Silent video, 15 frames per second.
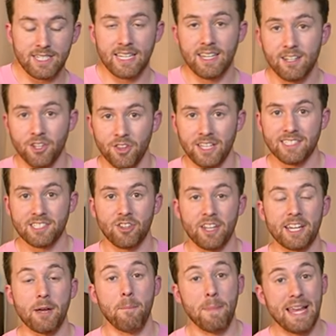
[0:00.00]
of 10, unless they're
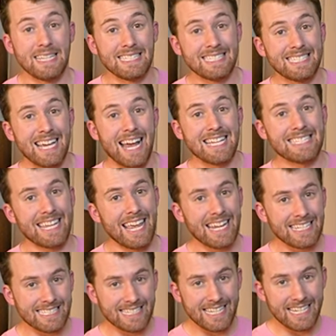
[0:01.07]
like a men's size
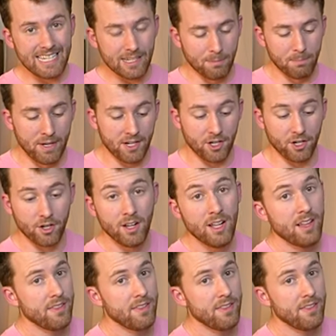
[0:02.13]
18 and bigger,